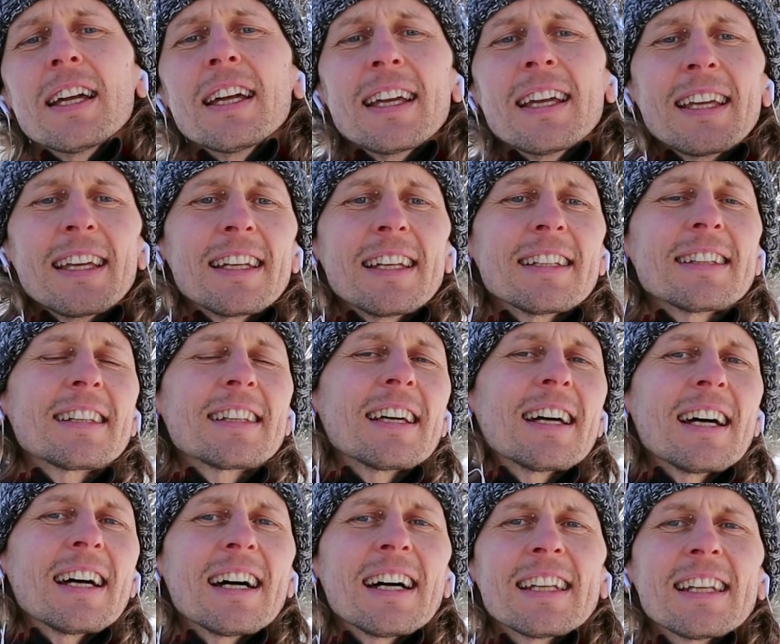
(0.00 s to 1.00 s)
Hit it,
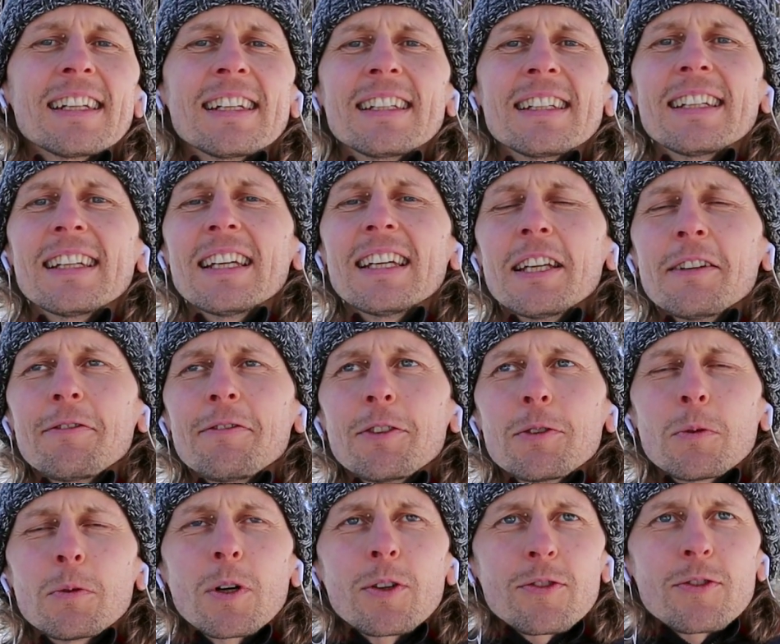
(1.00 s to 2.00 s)
and if
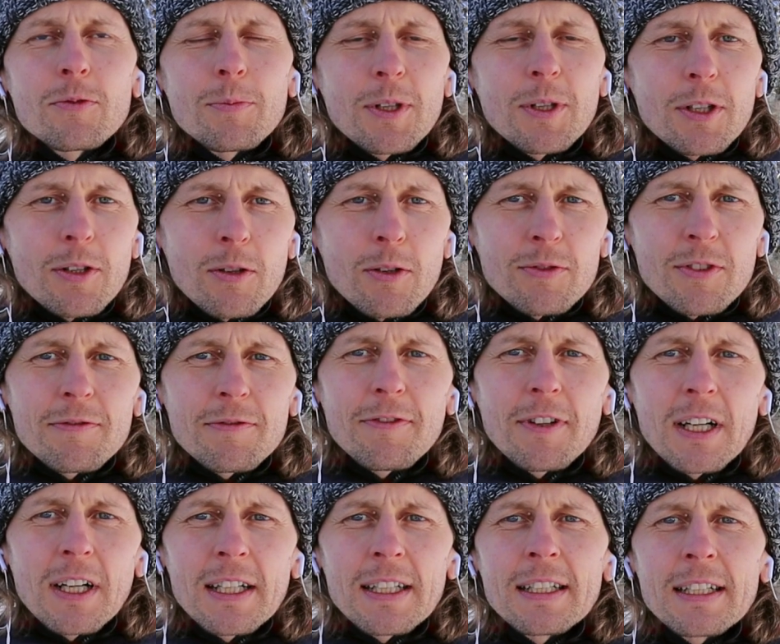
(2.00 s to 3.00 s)
you want to be
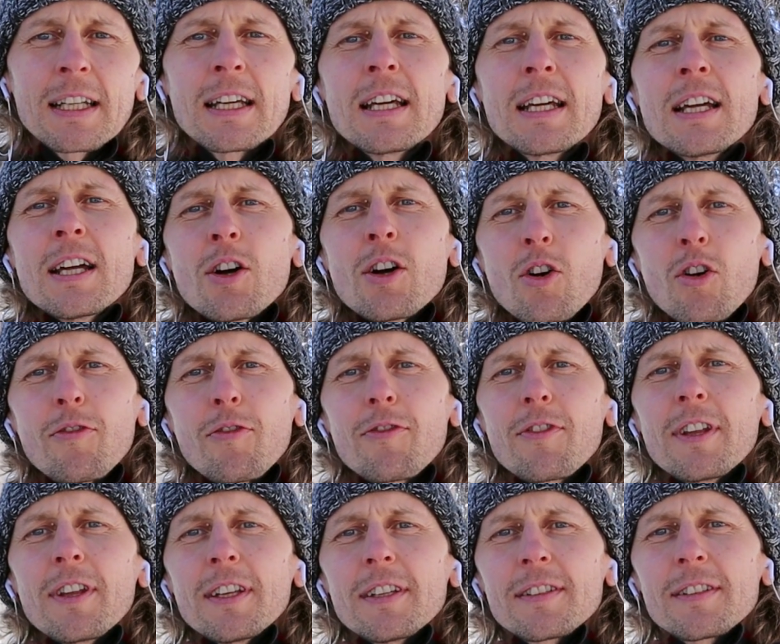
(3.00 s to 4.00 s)
notified of
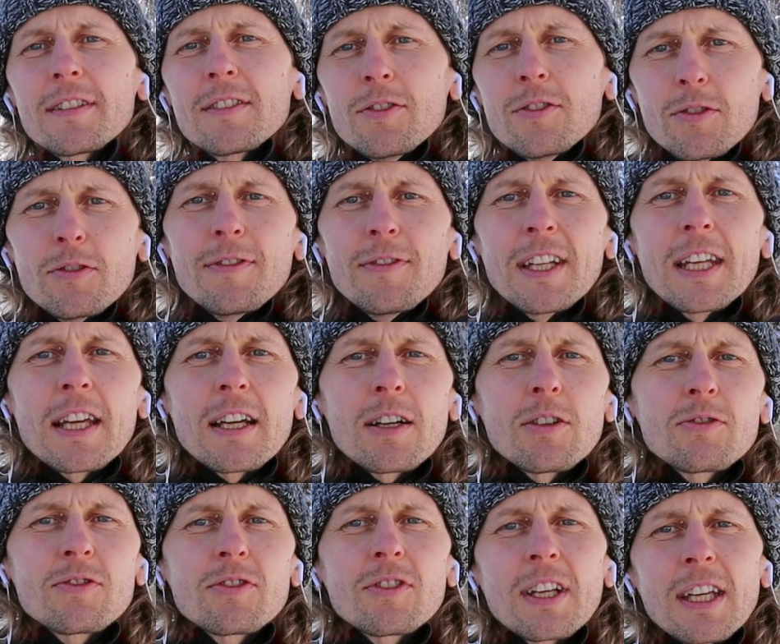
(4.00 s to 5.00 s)
these new
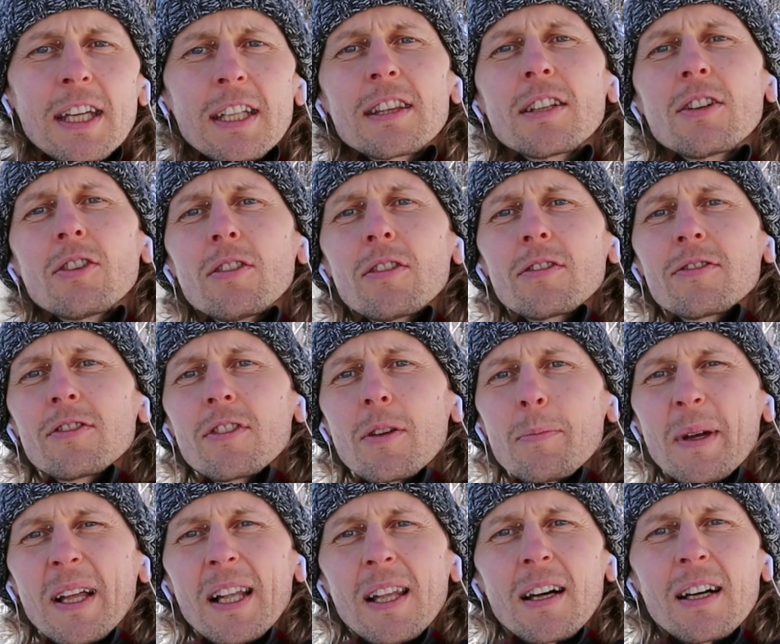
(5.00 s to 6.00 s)
videos, hit also the
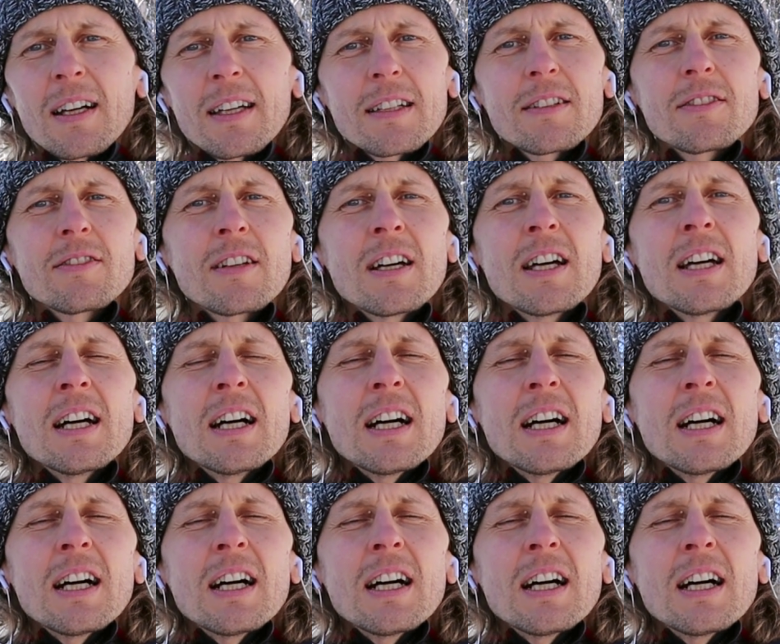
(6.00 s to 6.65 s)
bell icon.